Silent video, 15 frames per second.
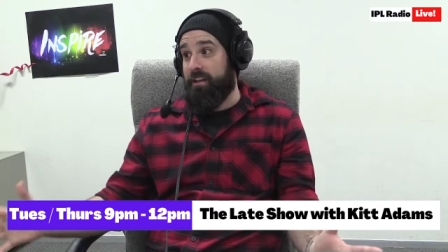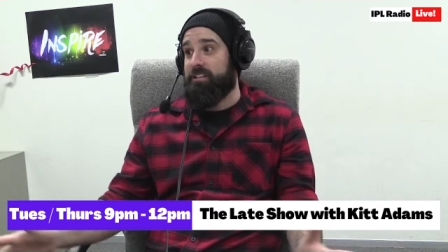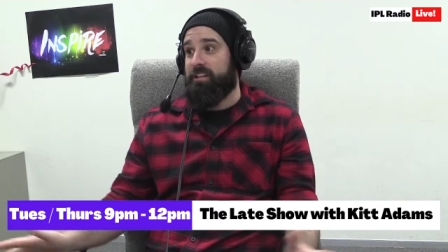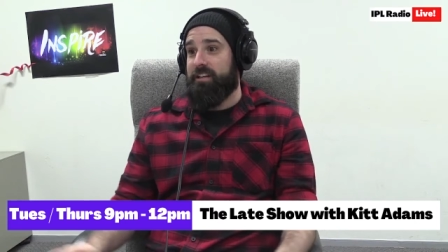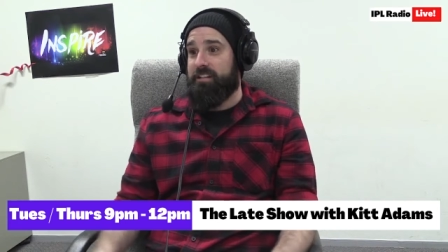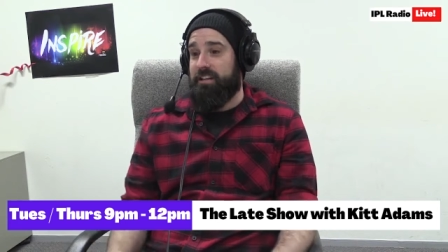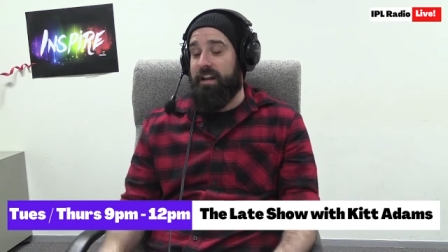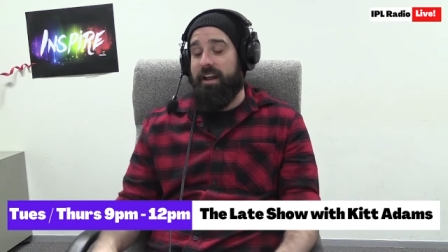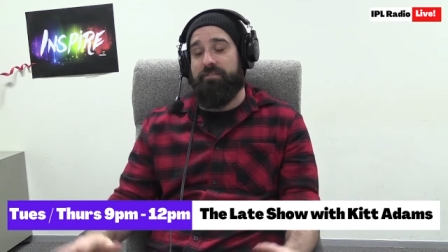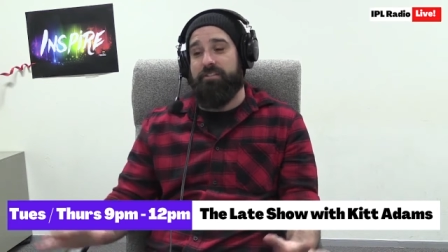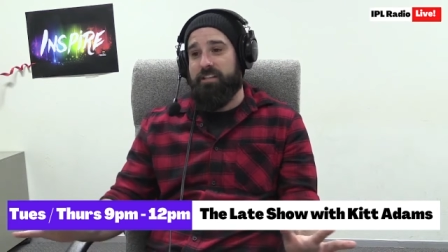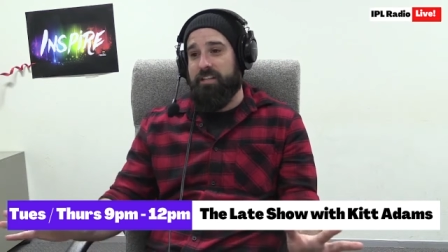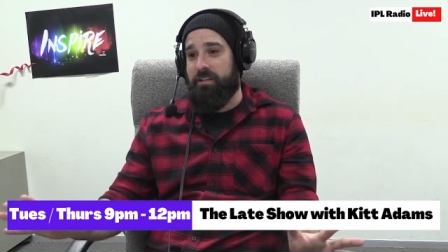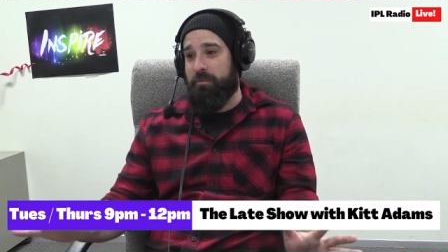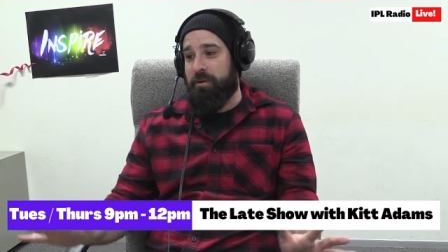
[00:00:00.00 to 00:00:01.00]
Like I said, I haven't seen
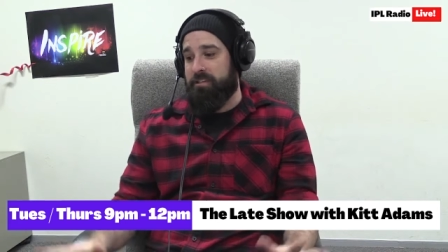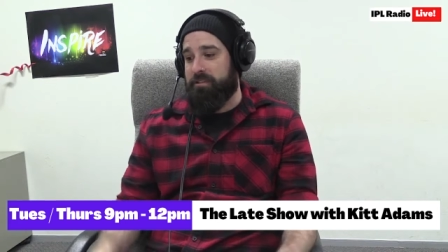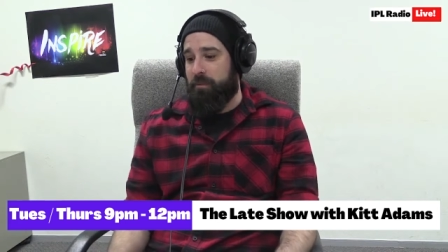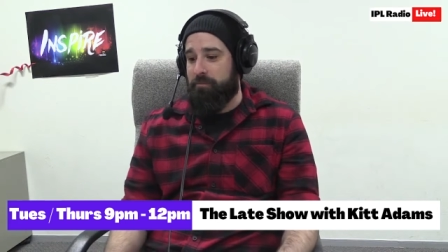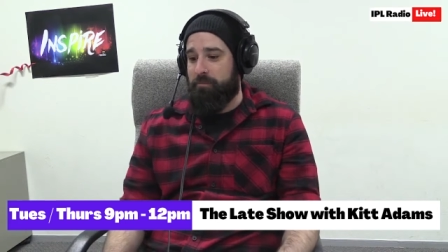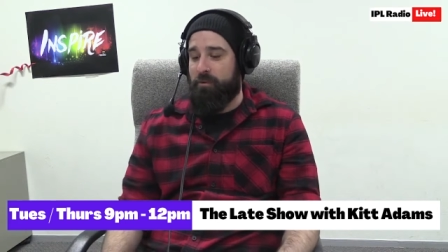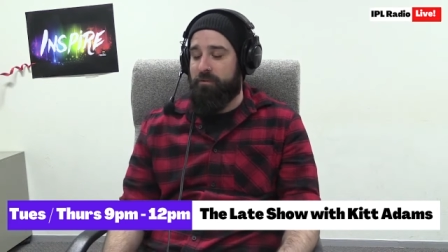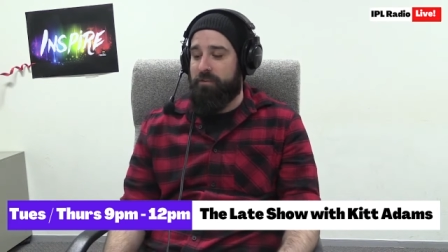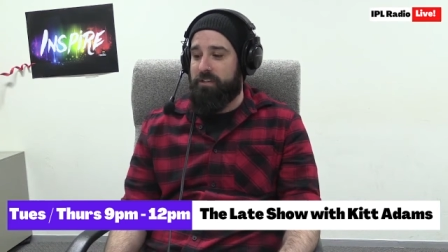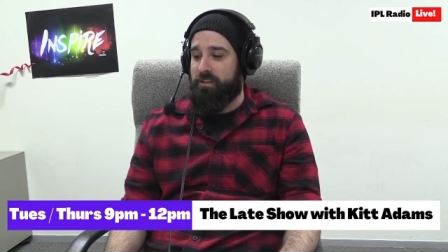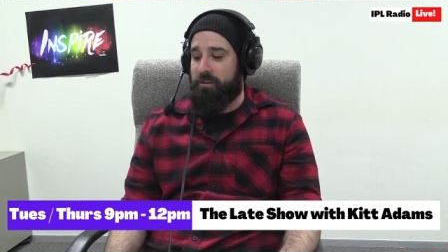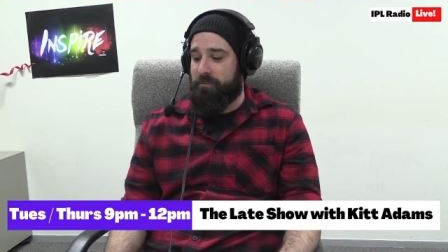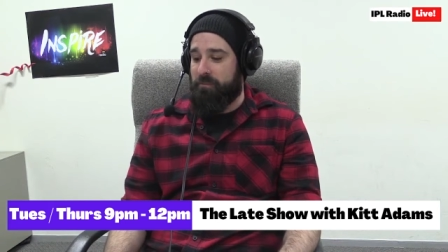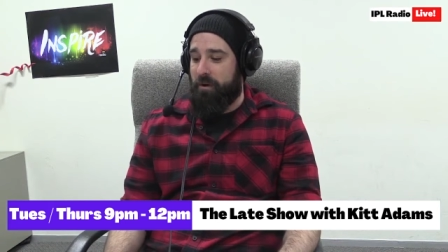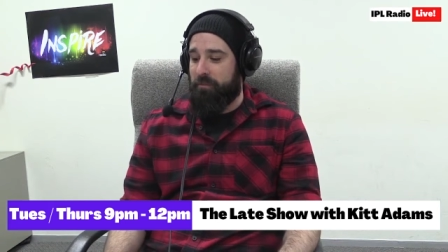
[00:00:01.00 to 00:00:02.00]
the Buzz movie, so
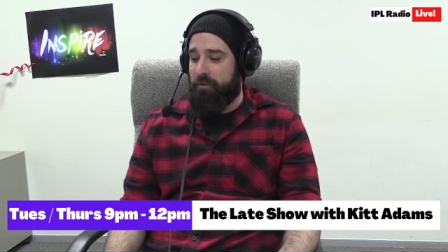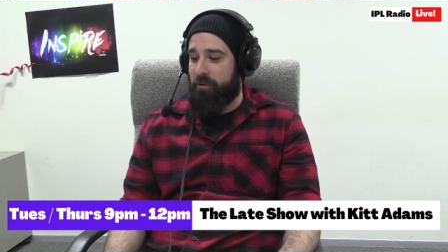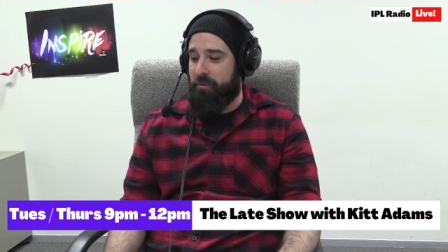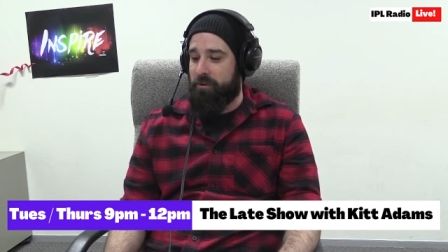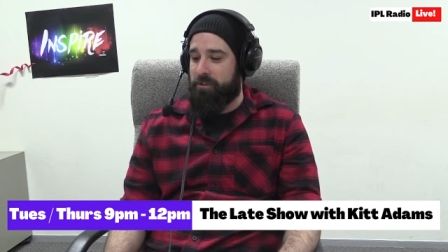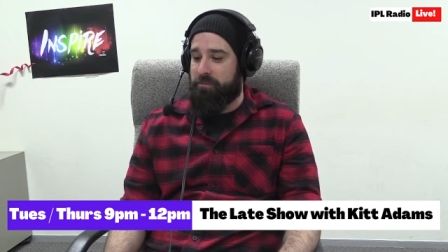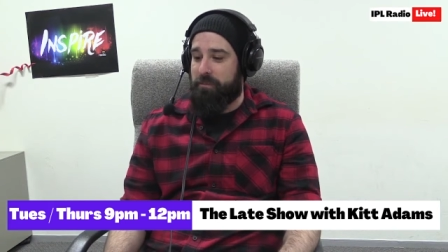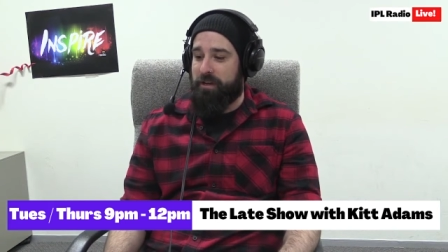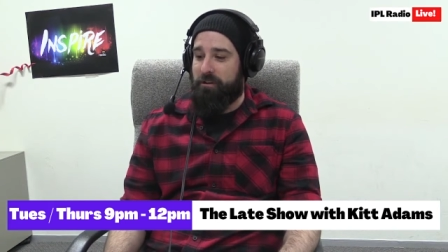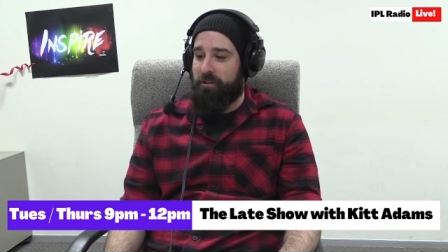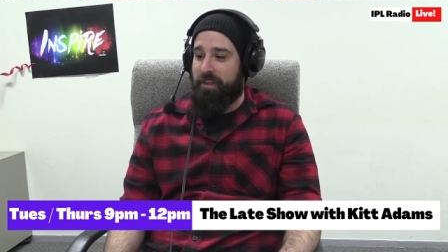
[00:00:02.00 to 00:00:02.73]
I won't speak on that.